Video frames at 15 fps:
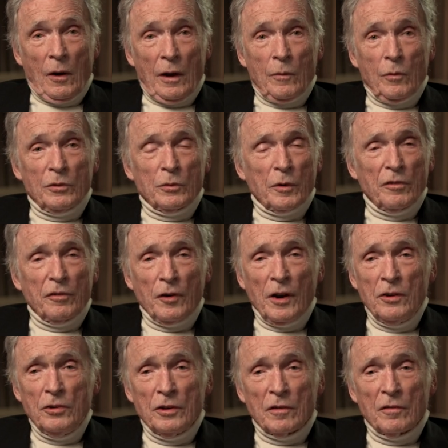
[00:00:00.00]
It was a
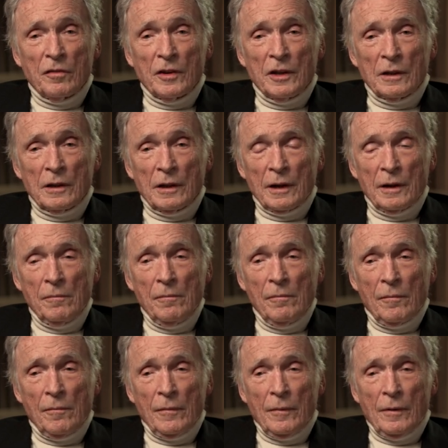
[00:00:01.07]
refreshing feeling.
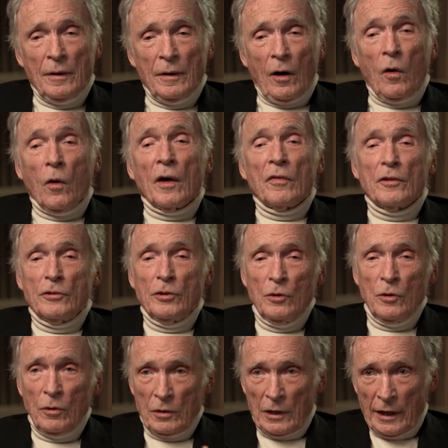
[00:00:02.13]
Oh, and the
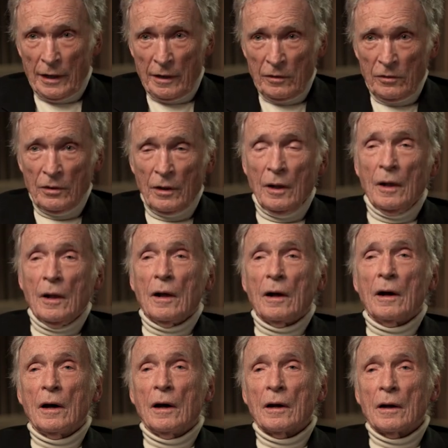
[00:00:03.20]
two ladies
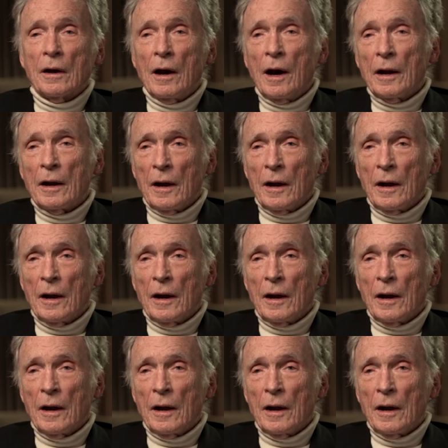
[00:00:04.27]
got